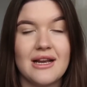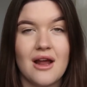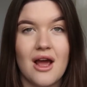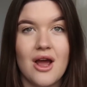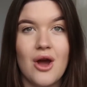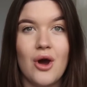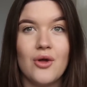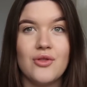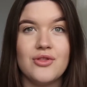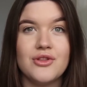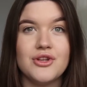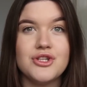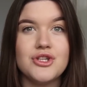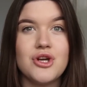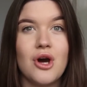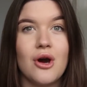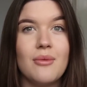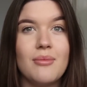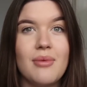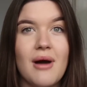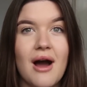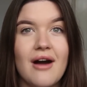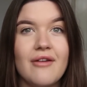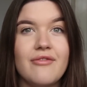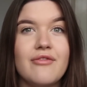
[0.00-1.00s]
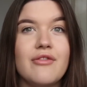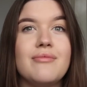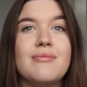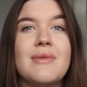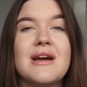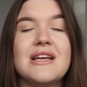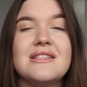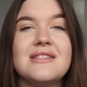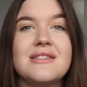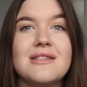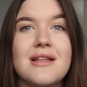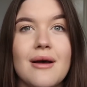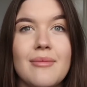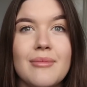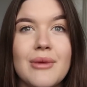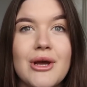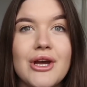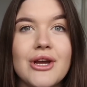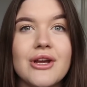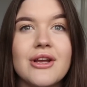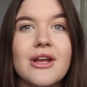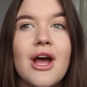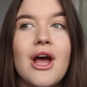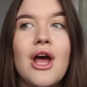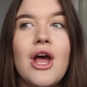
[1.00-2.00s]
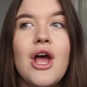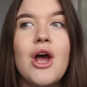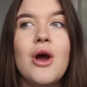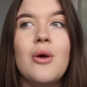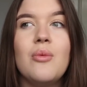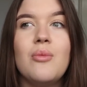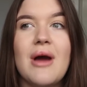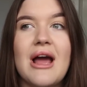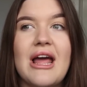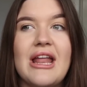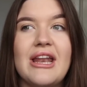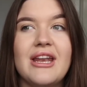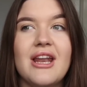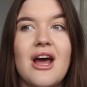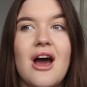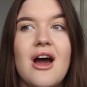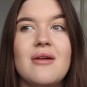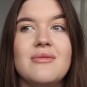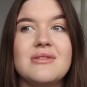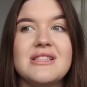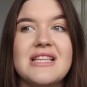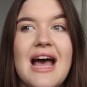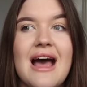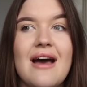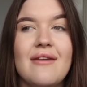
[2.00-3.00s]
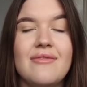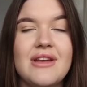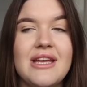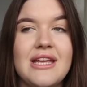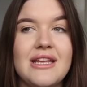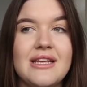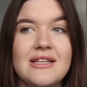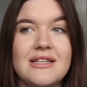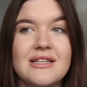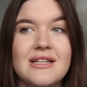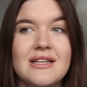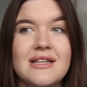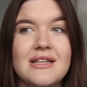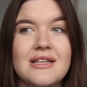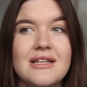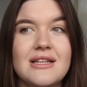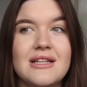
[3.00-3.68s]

like on the top half of my stomach when I was having